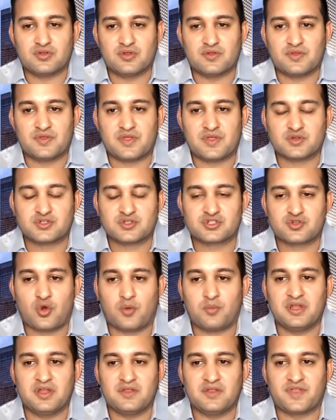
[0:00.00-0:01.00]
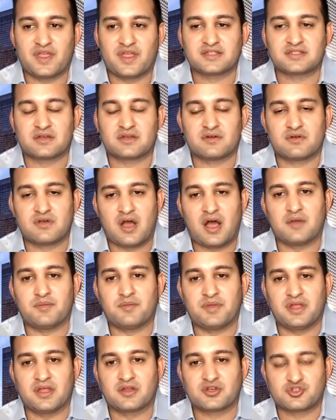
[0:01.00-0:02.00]
there's so many things that are not
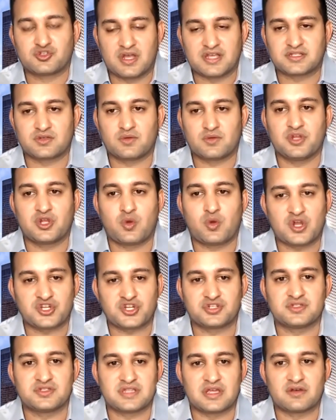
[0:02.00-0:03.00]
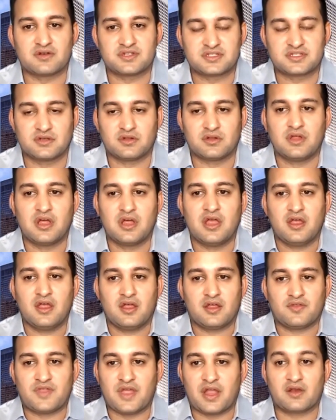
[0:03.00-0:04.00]
being addressed, so many questions that are still
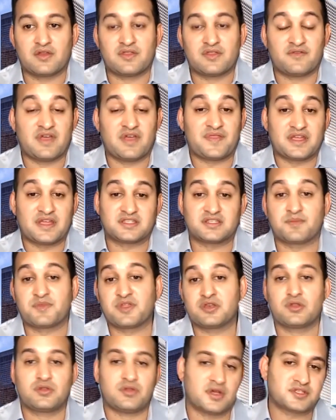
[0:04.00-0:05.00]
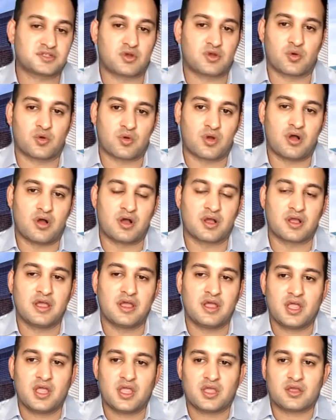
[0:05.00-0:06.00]
there in the event that something does go wrong.
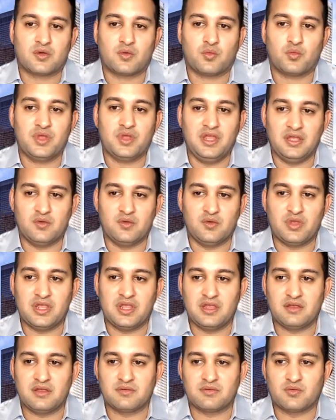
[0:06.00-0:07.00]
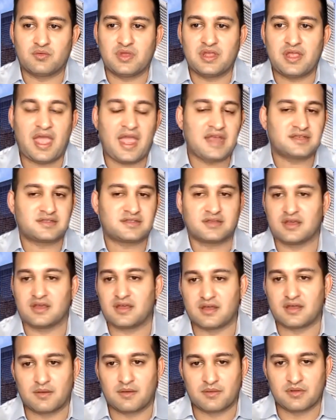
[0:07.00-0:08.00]
We hate
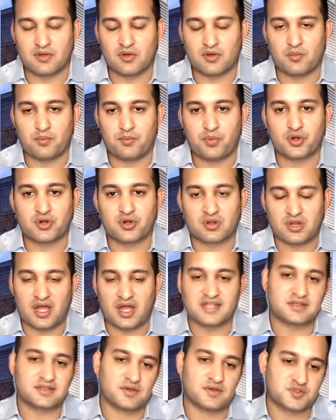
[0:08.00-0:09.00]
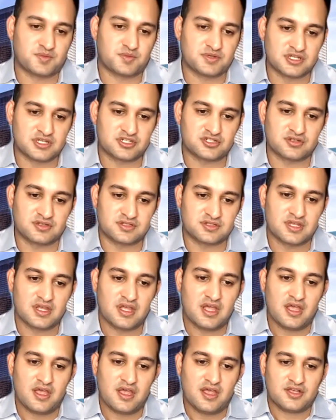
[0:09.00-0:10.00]
to put our clients in those positions.
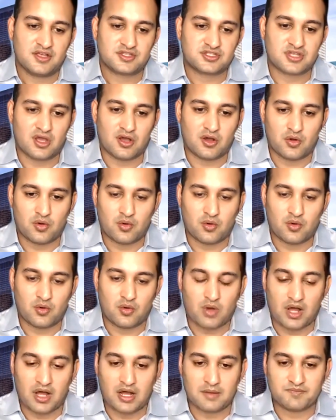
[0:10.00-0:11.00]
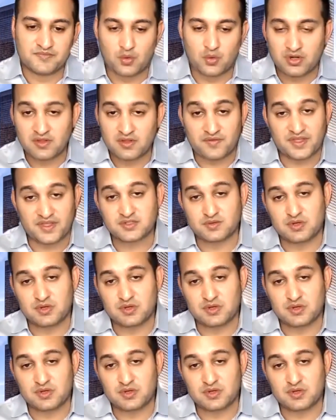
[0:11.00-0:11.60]
So one of the things that